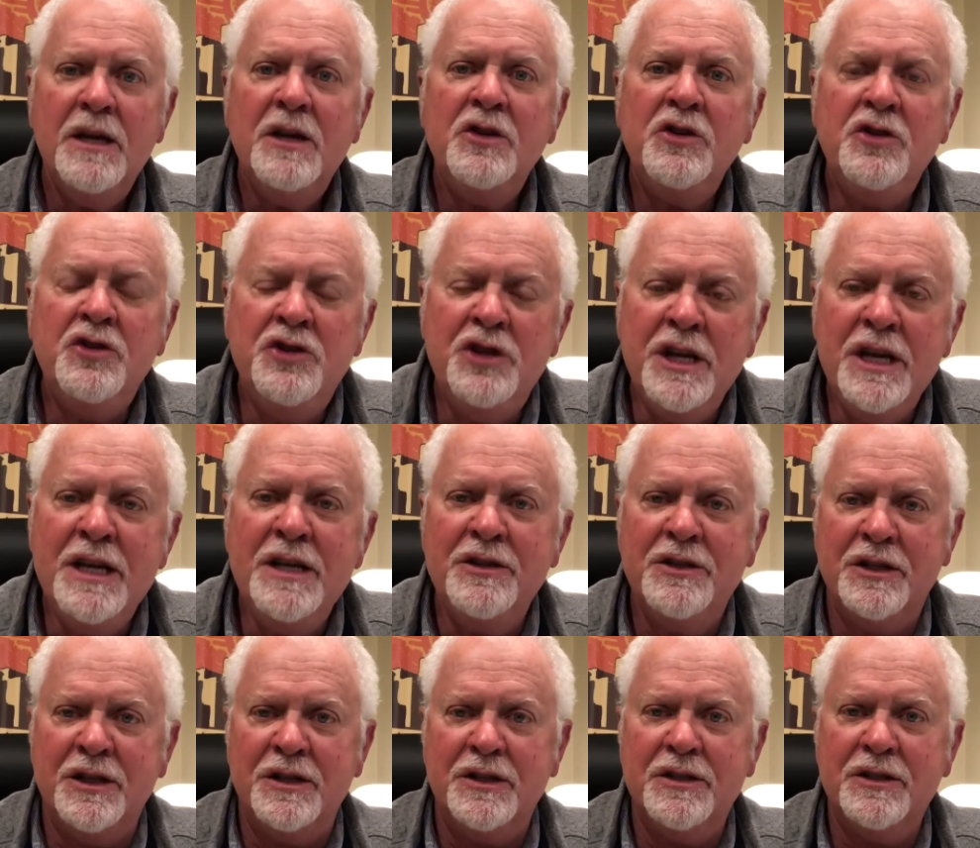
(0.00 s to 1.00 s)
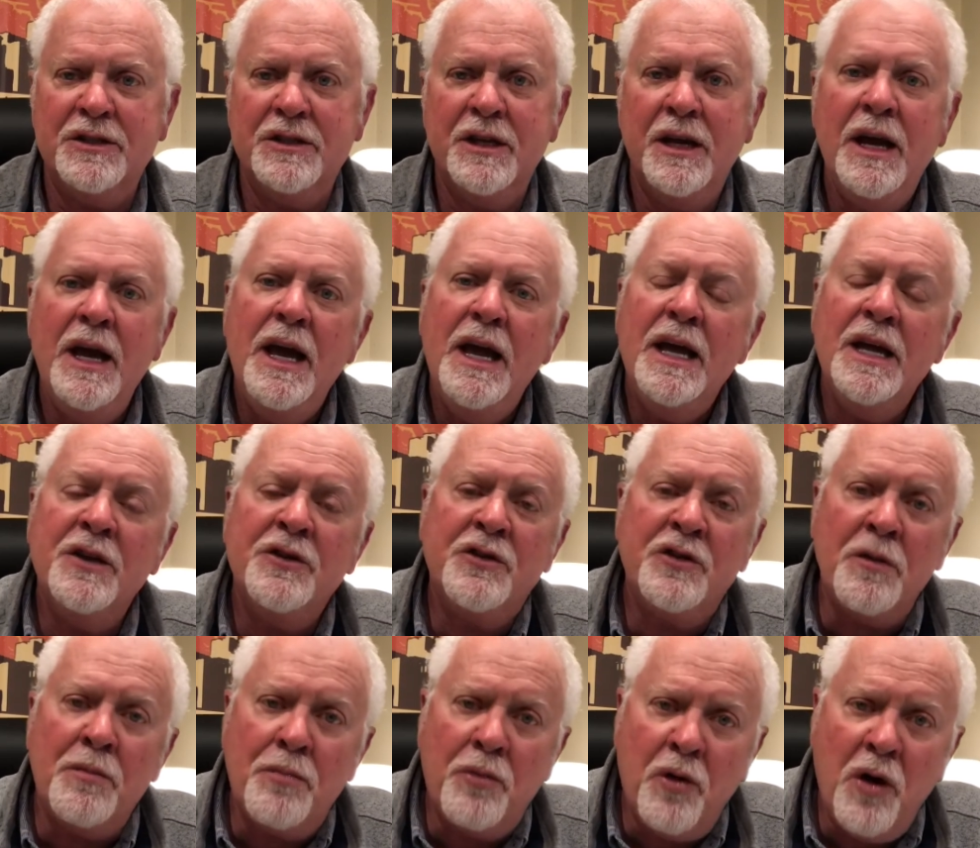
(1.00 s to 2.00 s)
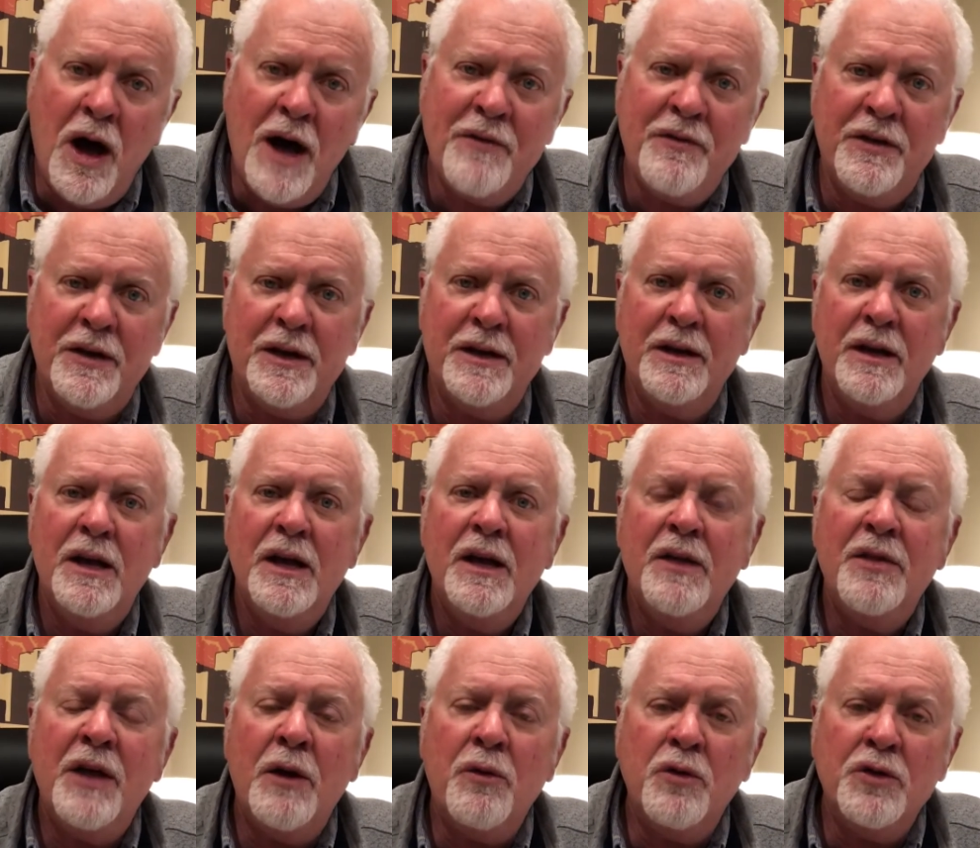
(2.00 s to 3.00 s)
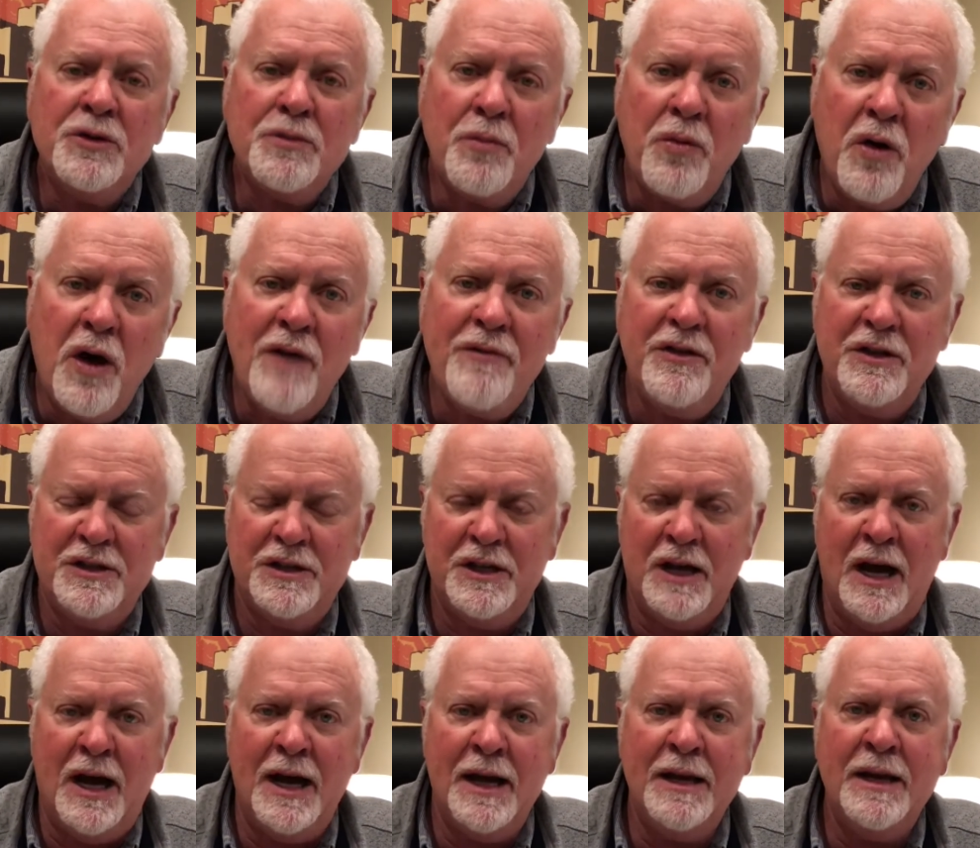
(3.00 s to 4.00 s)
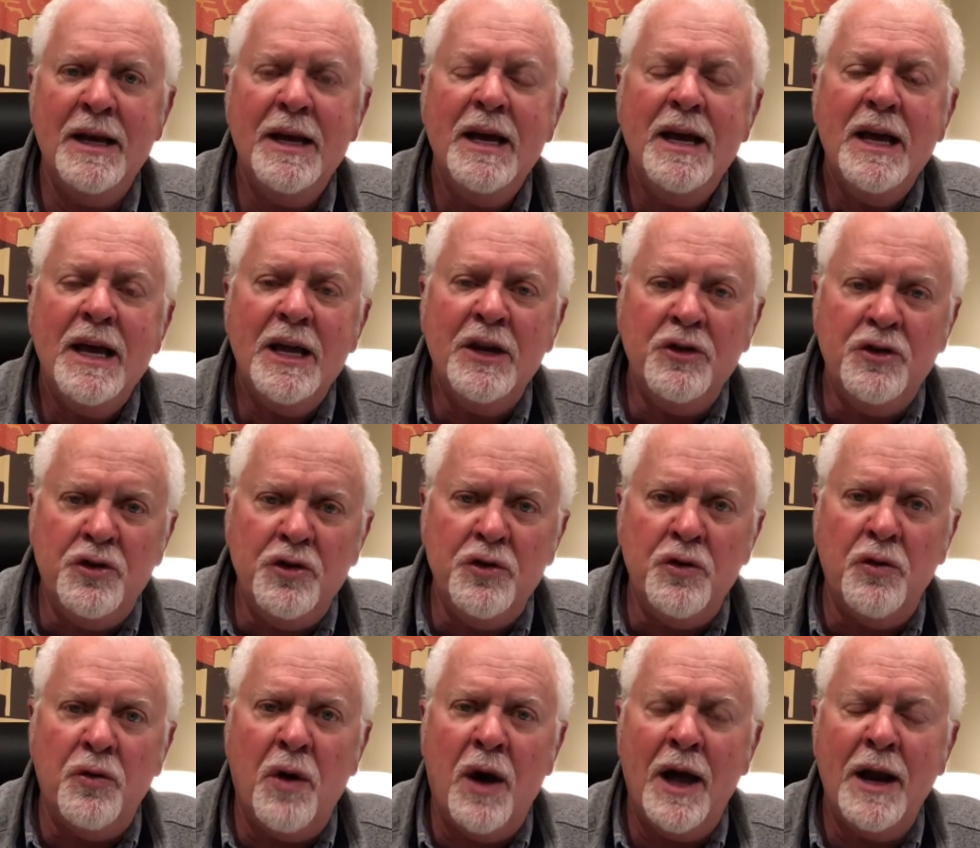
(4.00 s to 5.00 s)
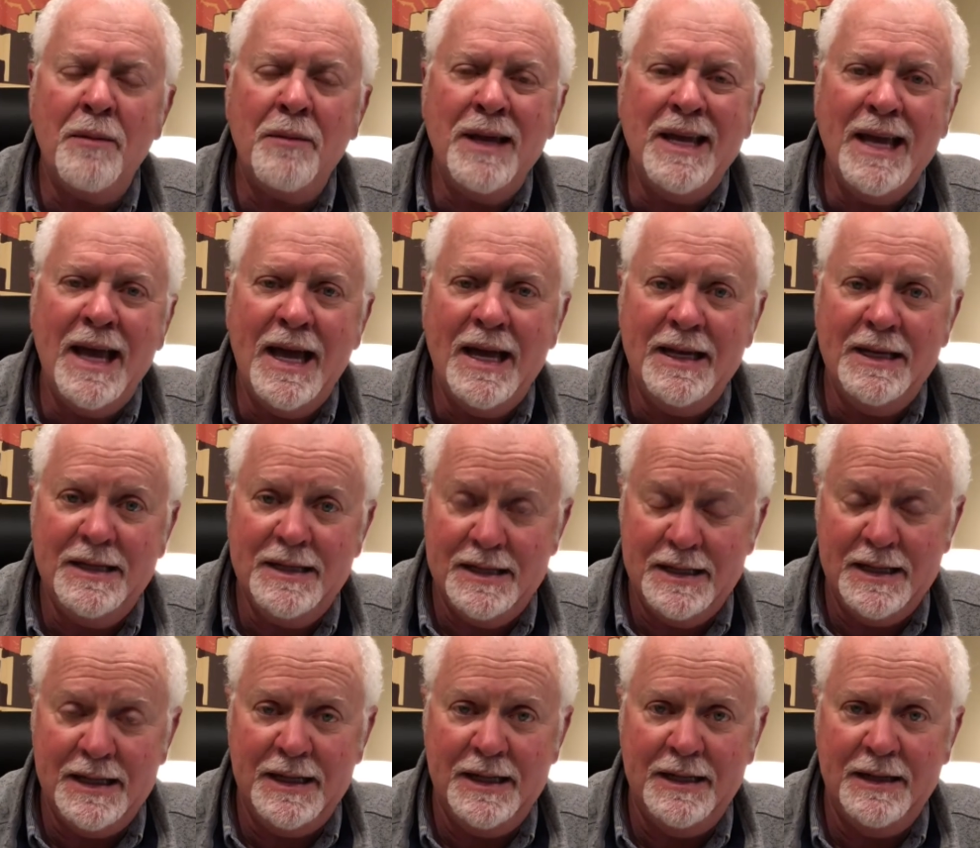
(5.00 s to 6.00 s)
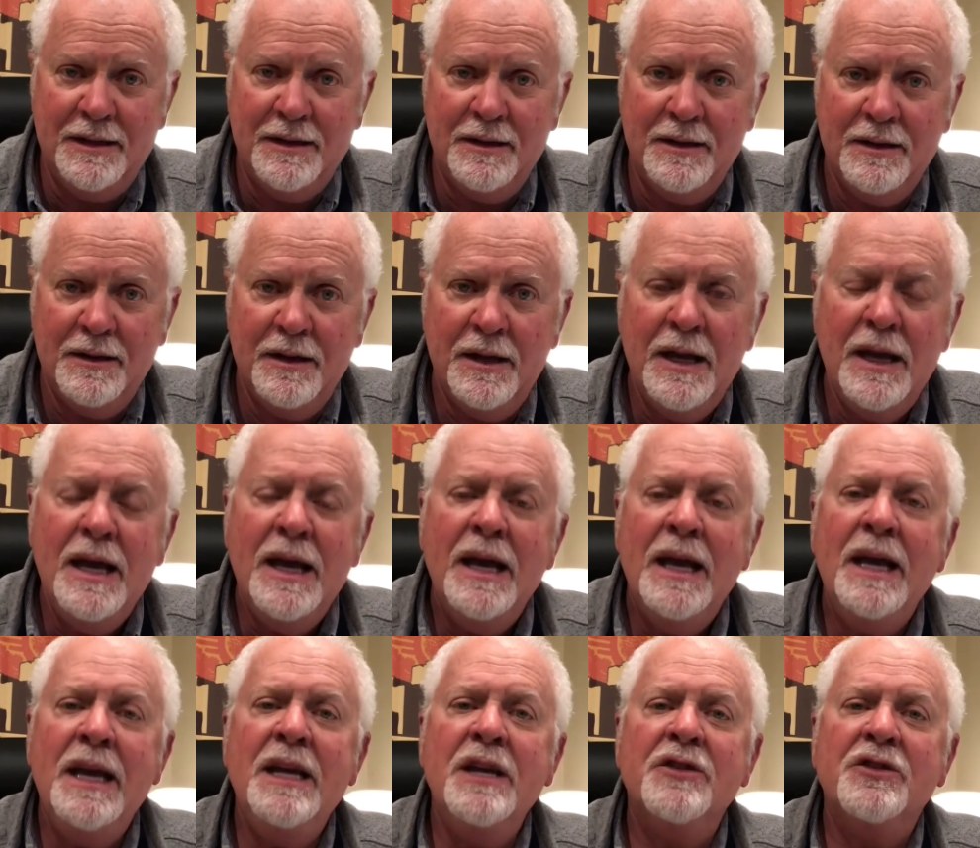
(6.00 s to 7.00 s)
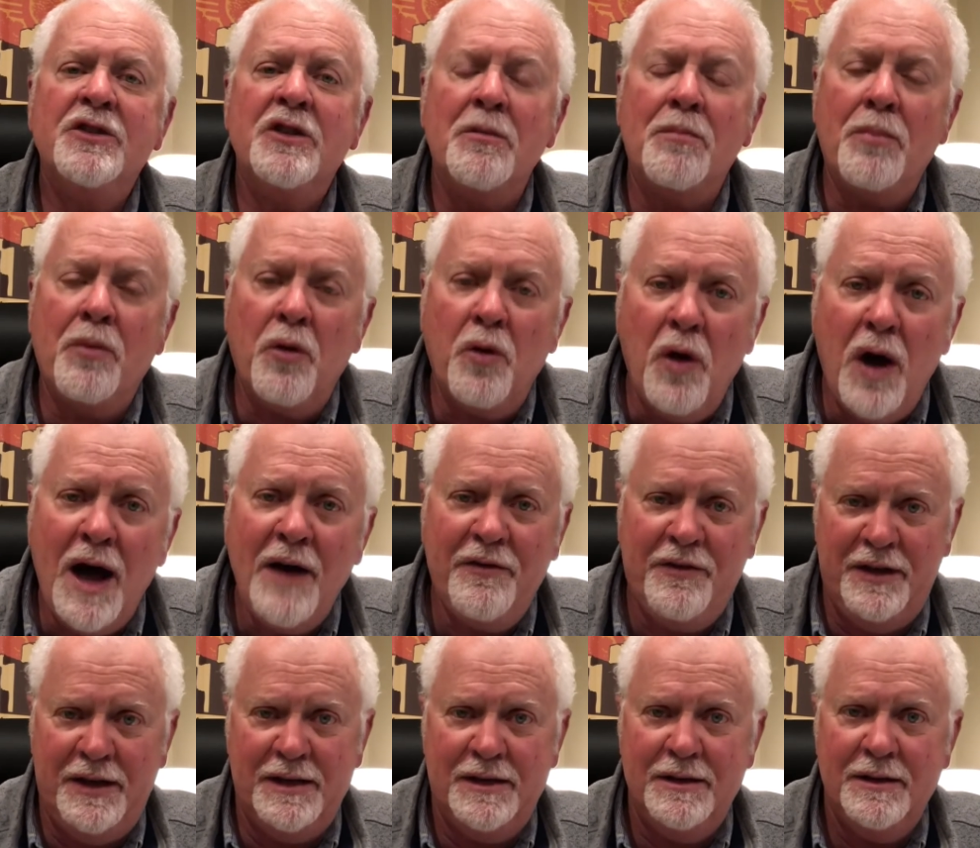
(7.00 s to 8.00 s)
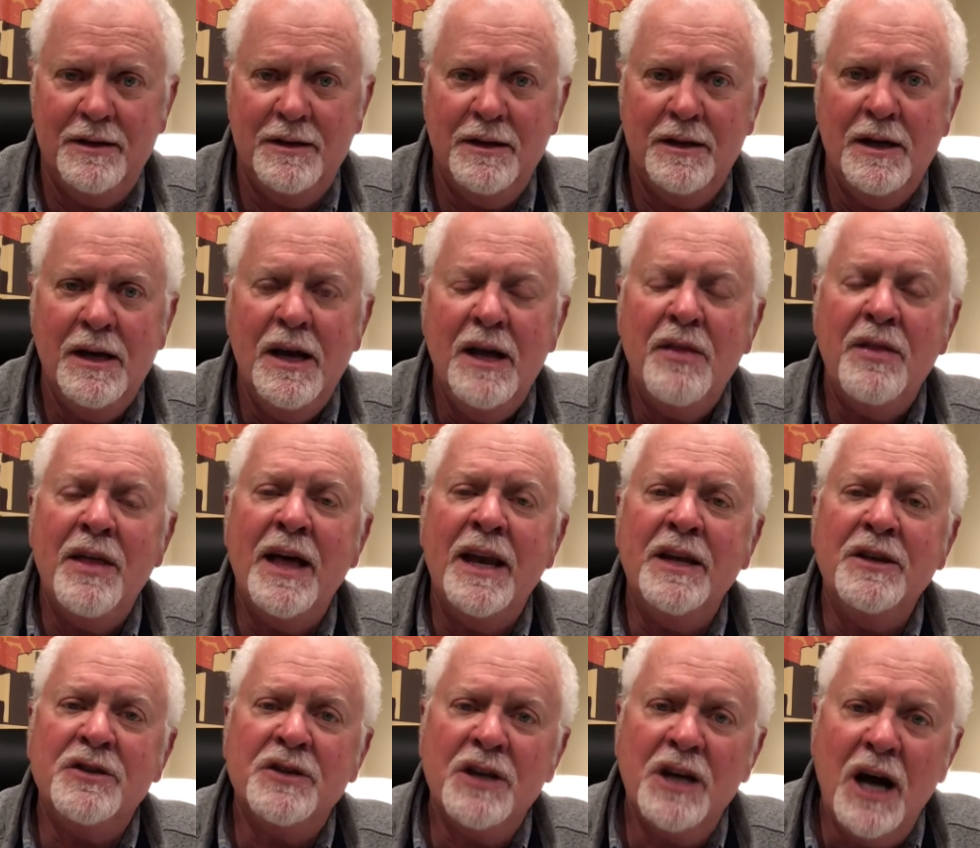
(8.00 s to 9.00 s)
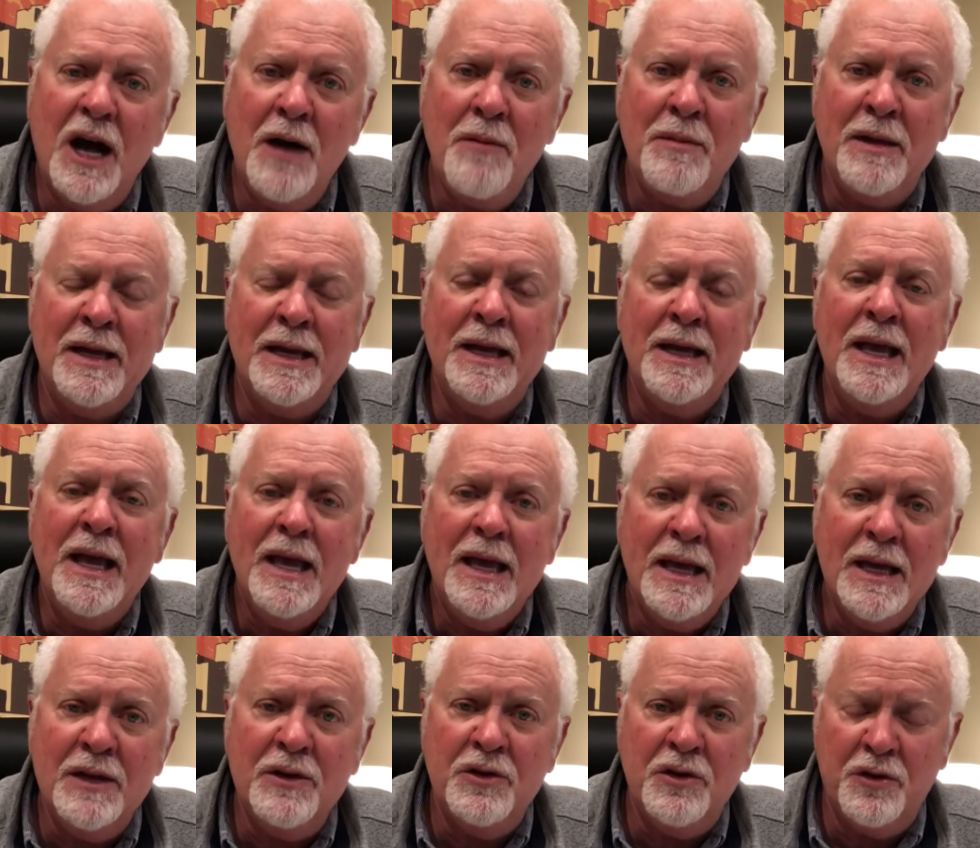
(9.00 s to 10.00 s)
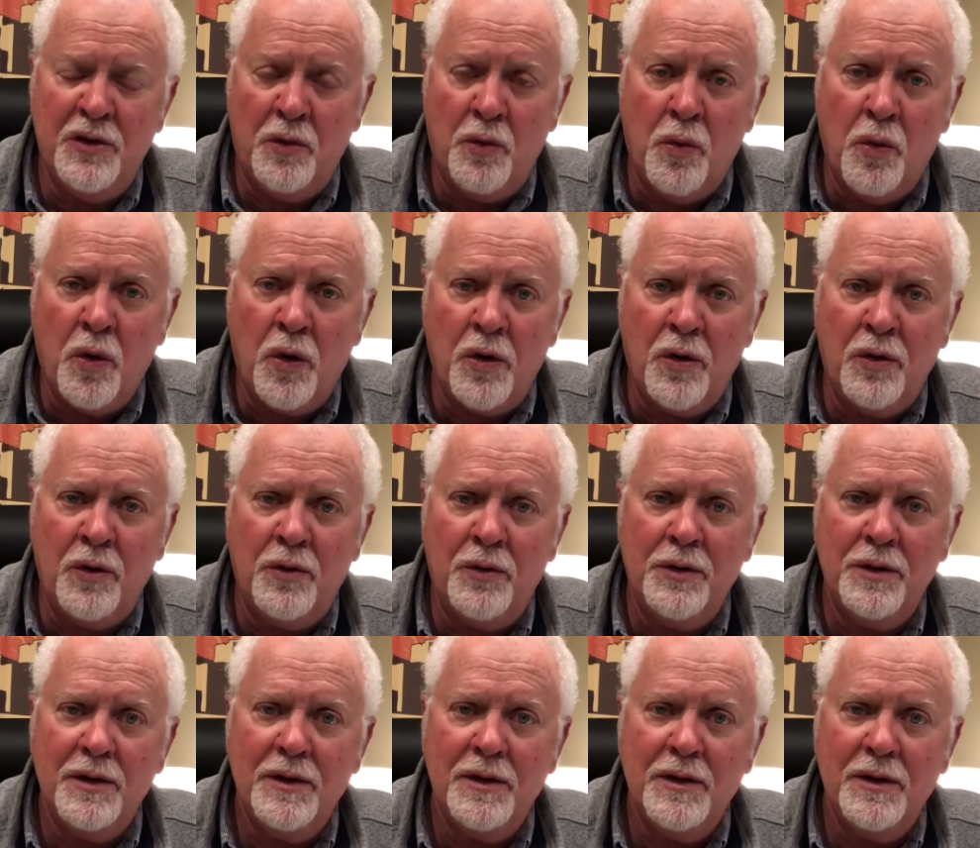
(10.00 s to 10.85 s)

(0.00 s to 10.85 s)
Jesus is the prophet that was prophesied in Deuteronomy 18. He is the prophet that is coming into the world.